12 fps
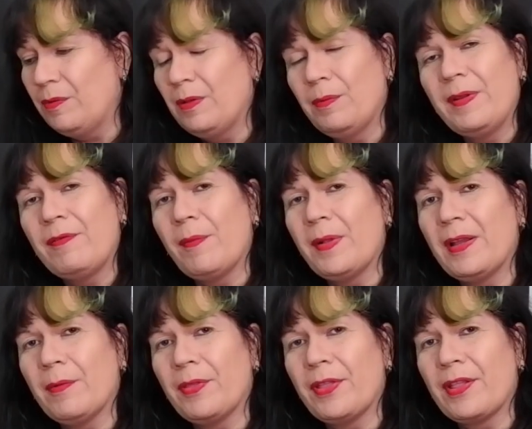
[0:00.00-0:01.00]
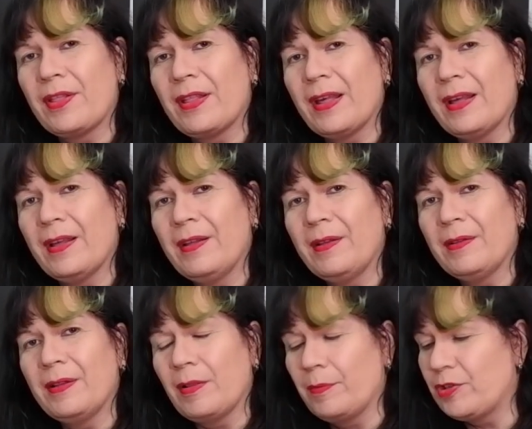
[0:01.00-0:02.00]
will be familiar with this
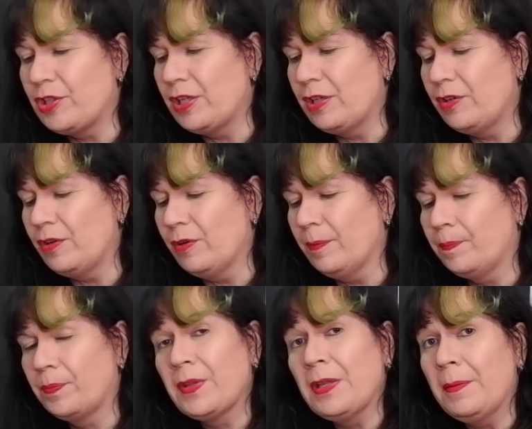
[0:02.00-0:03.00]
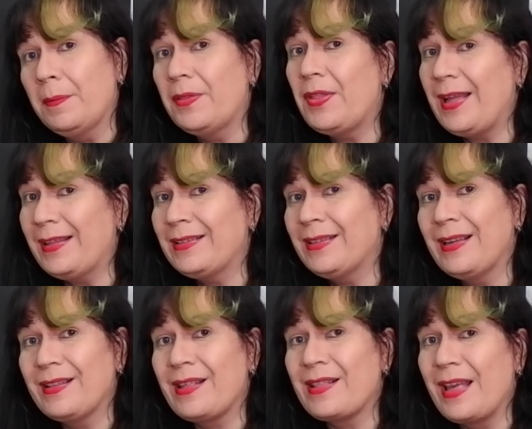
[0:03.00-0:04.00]
little machine here. But that,
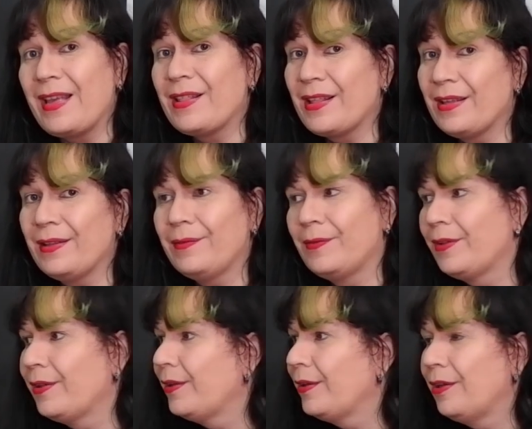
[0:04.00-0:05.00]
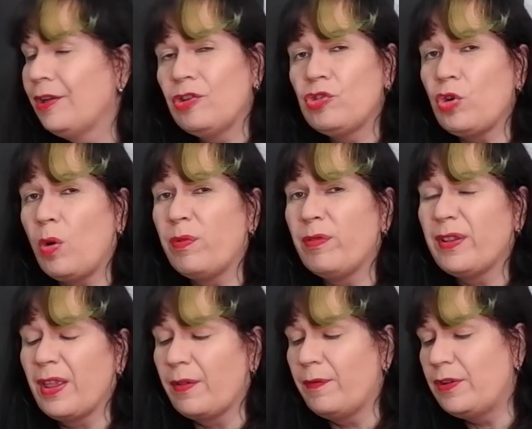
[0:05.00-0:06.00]
as I say, is a job for
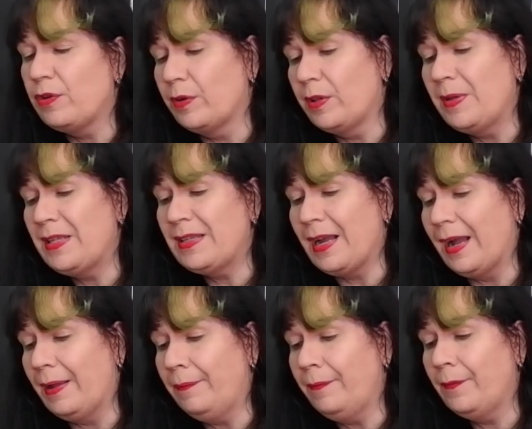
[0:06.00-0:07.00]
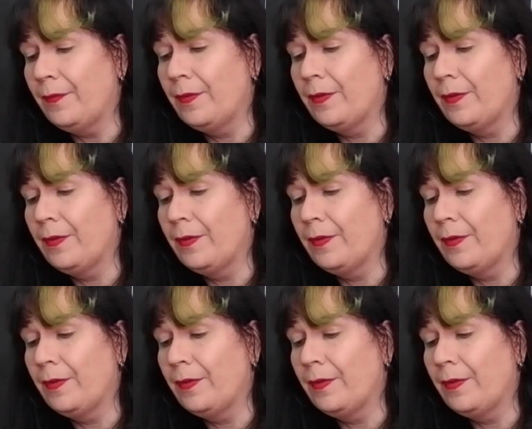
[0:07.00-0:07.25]
another video. In the meantime,